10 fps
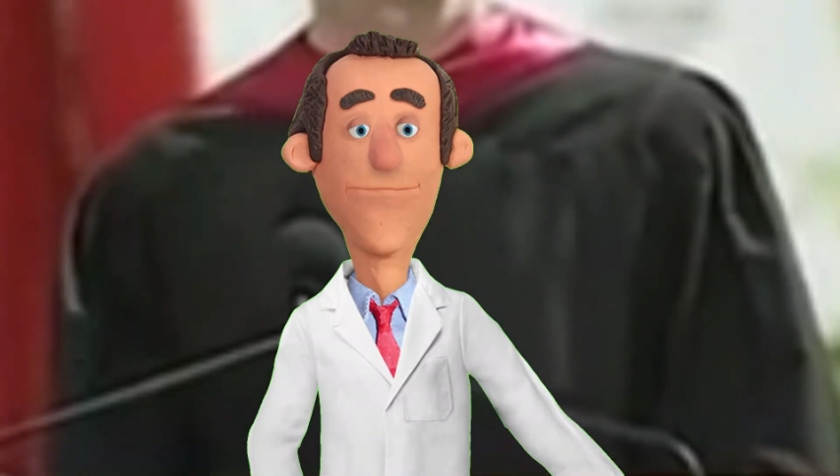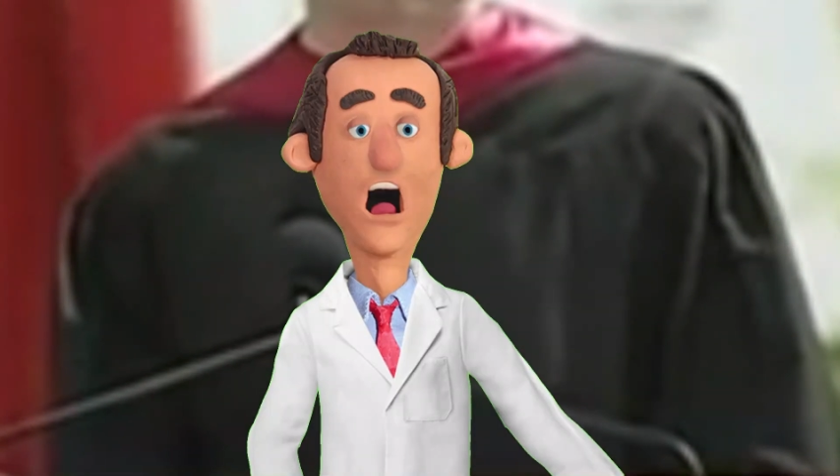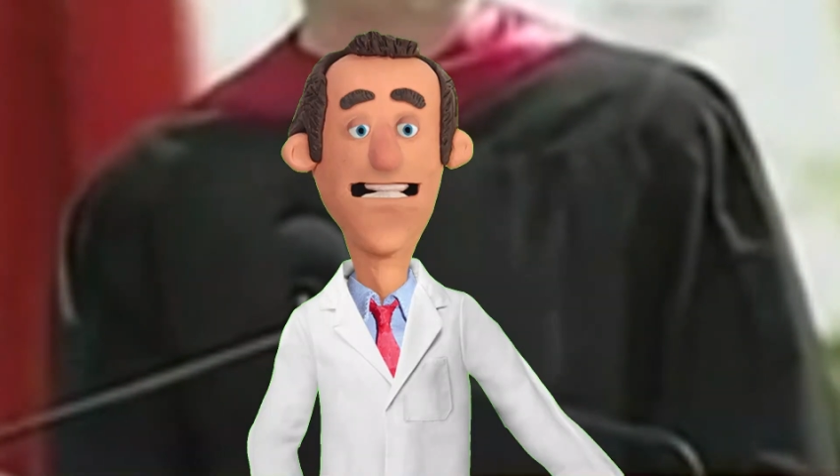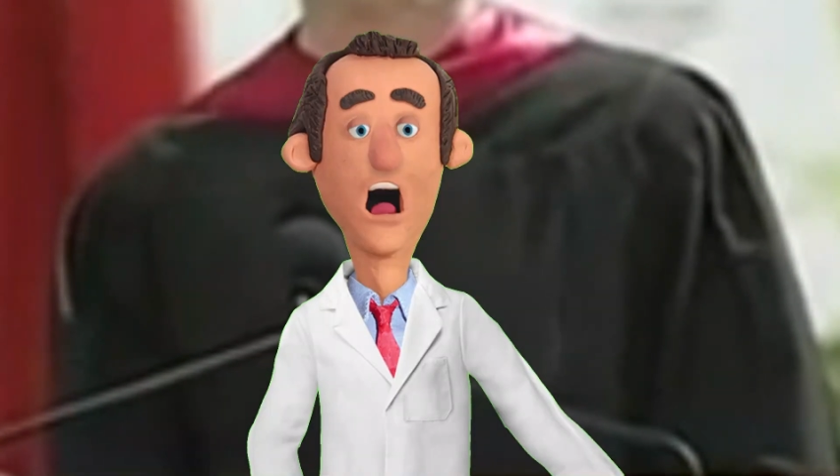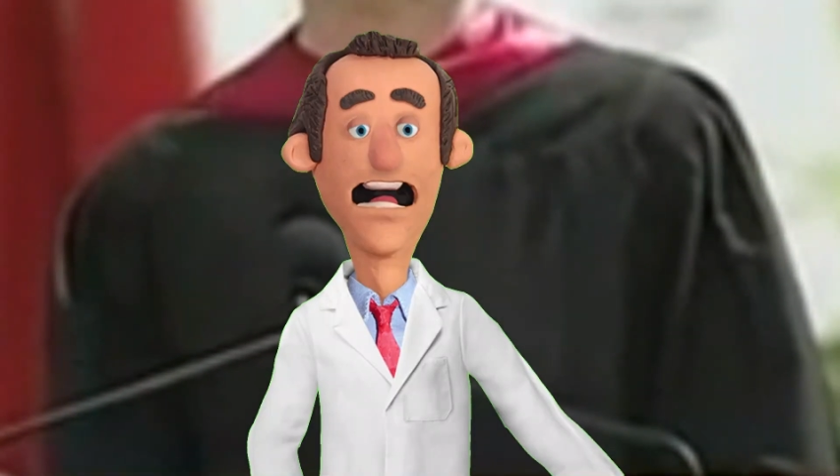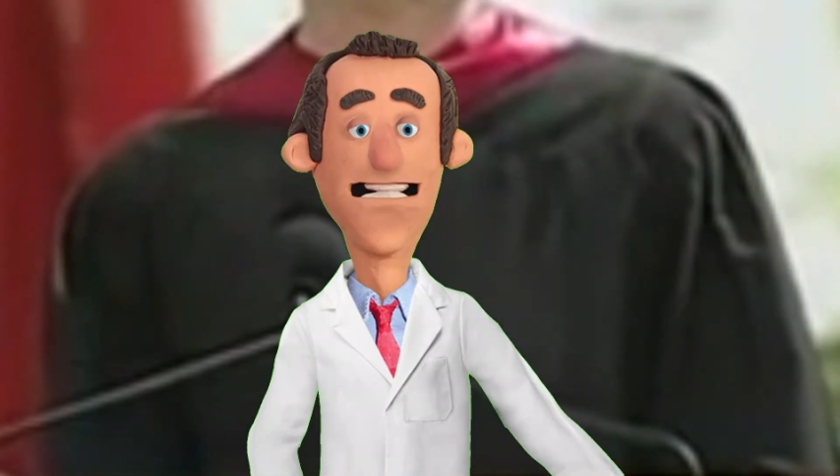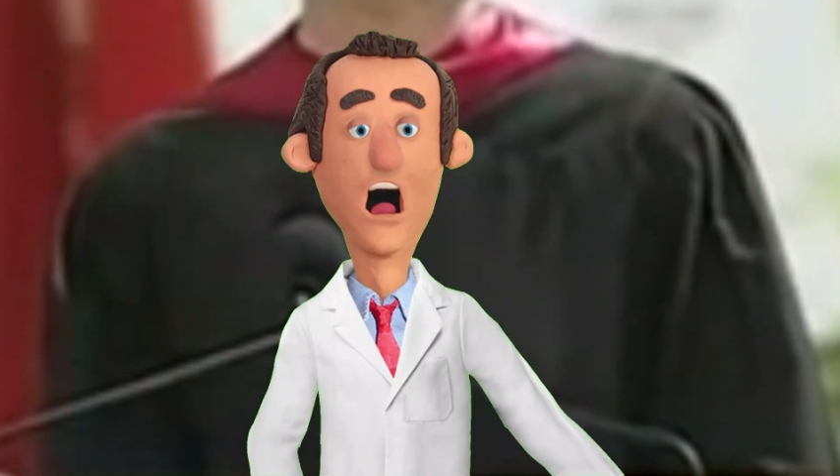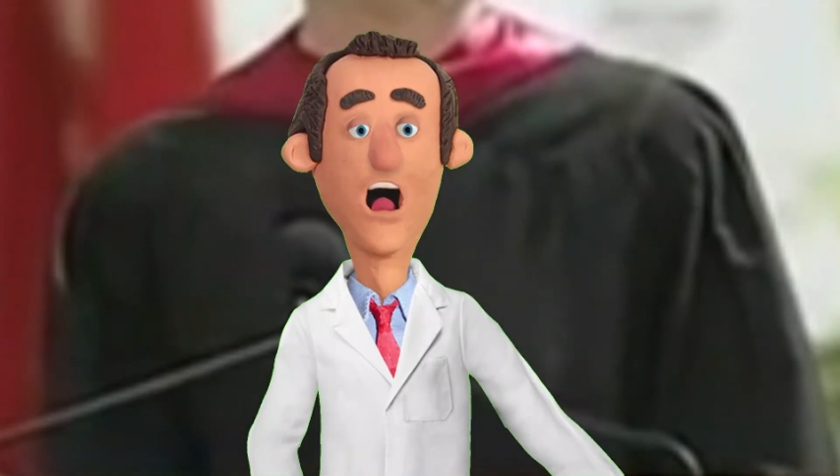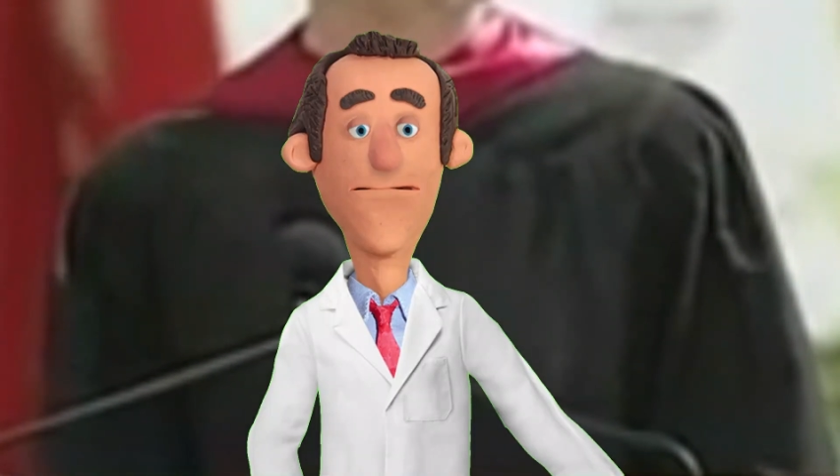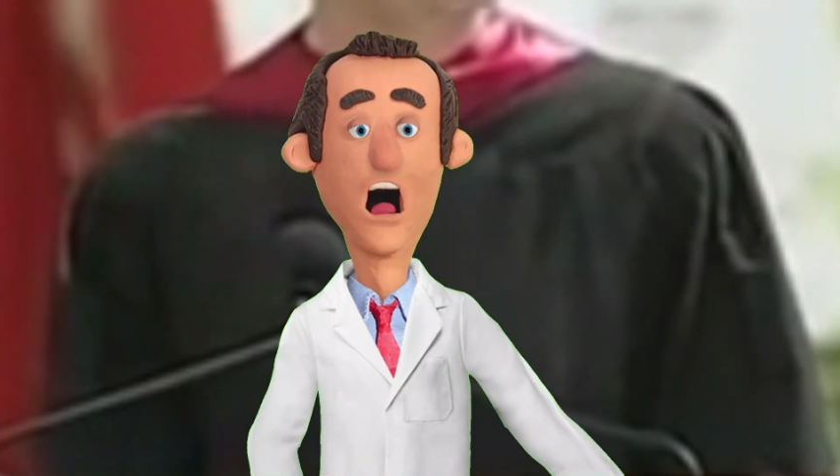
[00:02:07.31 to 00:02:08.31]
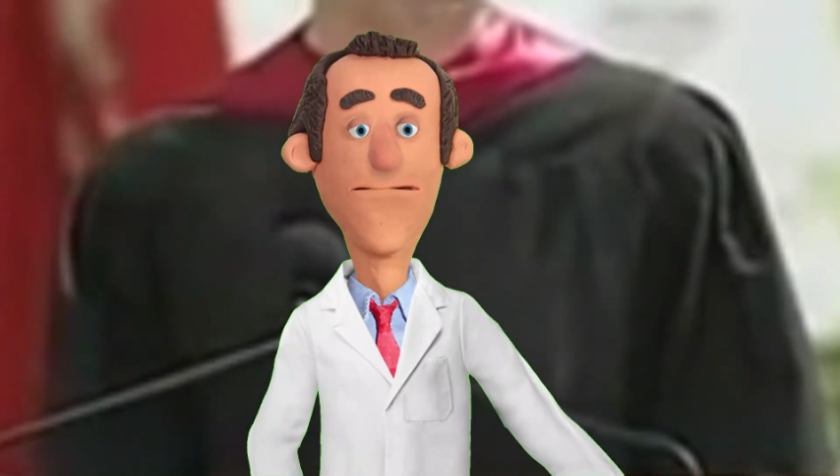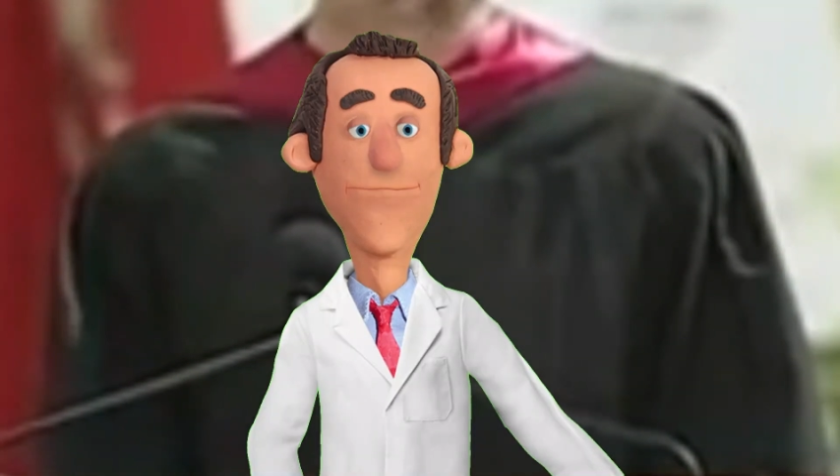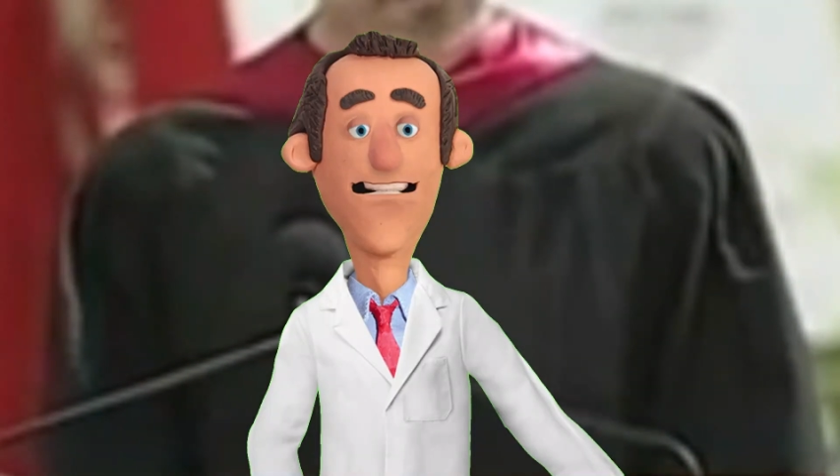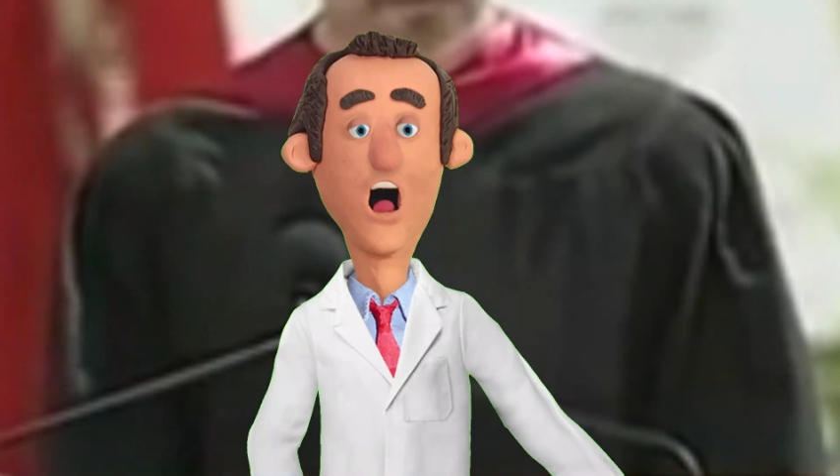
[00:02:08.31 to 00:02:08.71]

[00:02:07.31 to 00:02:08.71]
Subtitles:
I didn't have a dorm room,